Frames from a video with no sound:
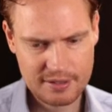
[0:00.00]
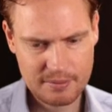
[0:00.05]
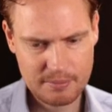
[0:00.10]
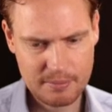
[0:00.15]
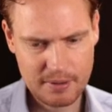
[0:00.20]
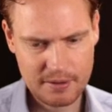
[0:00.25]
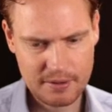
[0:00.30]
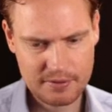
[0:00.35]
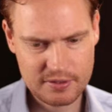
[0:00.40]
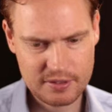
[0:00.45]

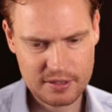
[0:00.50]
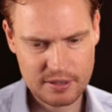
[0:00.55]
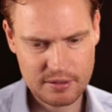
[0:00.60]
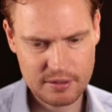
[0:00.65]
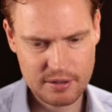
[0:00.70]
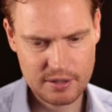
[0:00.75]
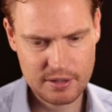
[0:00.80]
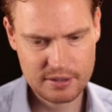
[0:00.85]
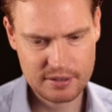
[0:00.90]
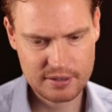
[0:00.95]
above
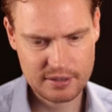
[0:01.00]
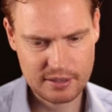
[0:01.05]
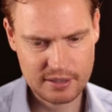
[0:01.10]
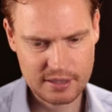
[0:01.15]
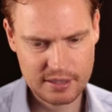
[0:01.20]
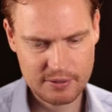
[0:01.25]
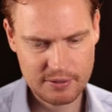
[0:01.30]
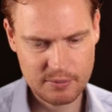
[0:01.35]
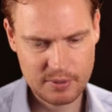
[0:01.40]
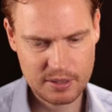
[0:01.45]
0, it's going to
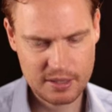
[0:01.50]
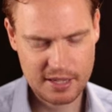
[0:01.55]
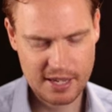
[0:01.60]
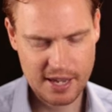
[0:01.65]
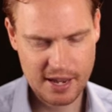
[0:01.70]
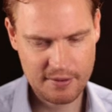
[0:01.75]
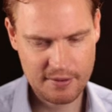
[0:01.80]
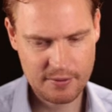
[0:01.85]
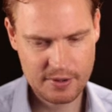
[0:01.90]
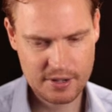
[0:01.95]
give me the
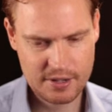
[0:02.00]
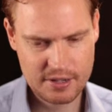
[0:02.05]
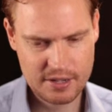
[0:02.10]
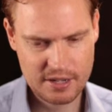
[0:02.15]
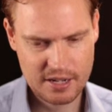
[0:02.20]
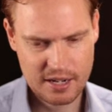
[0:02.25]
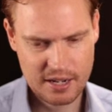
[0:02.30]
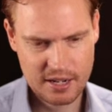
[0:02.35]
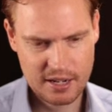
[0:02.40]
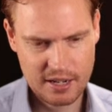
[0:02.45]
average.